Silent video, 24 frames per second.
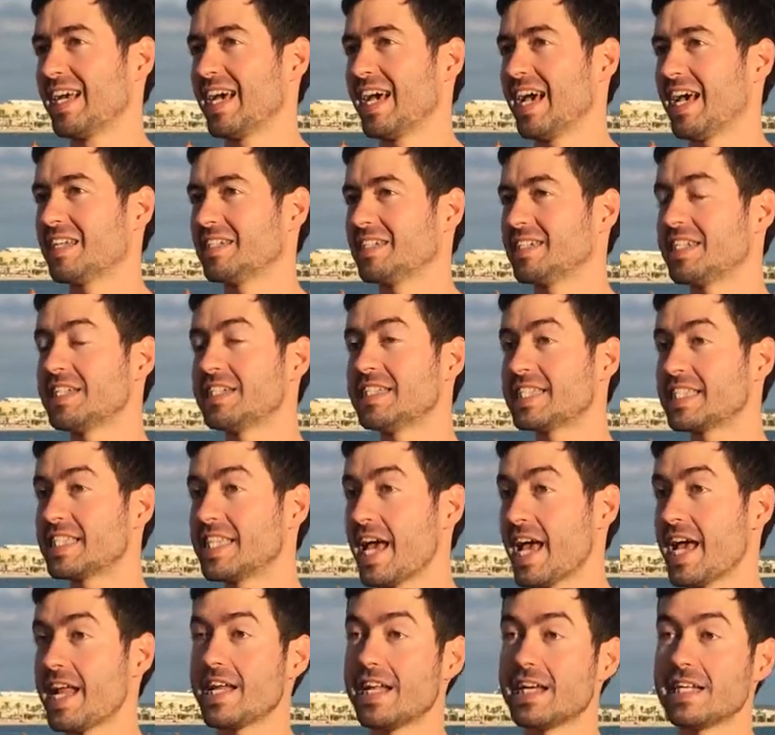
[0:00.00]
And since
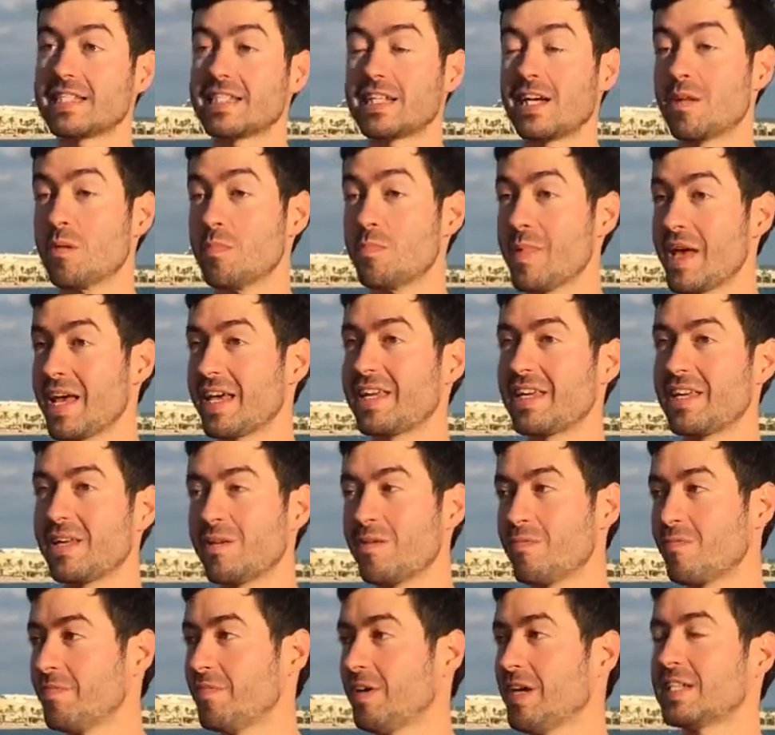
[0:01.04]
then I started
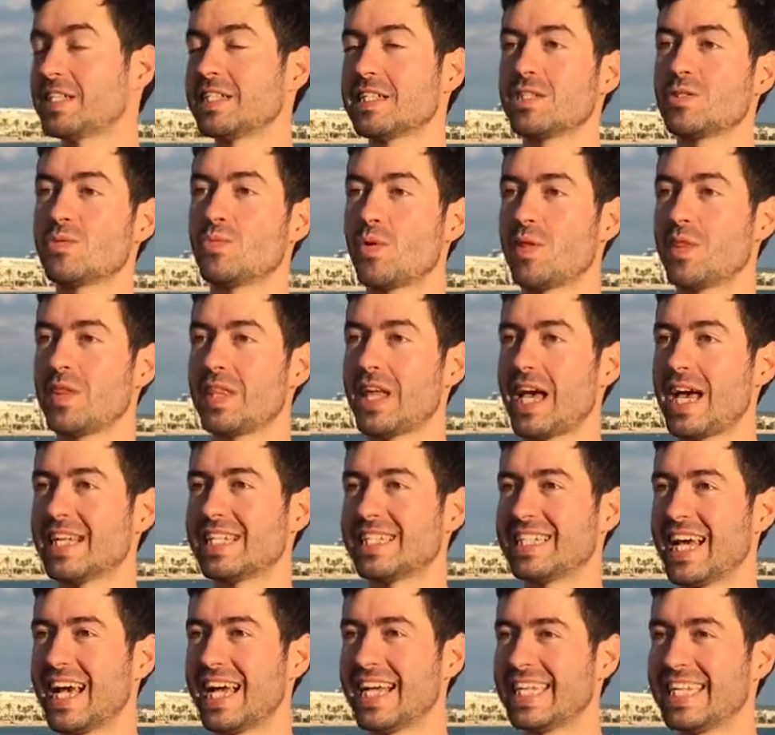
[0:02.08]
making fuzzies with that
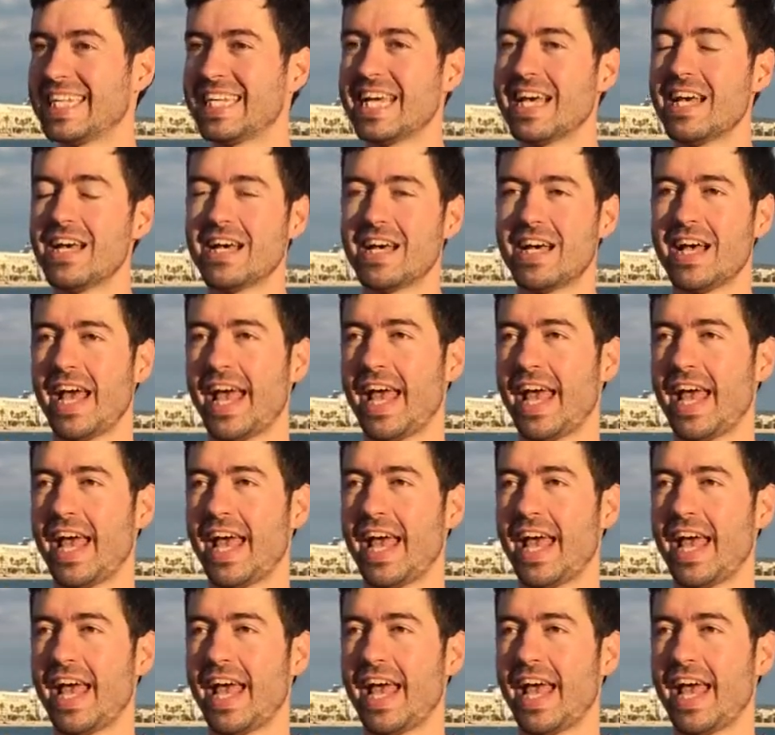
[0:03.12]
idea,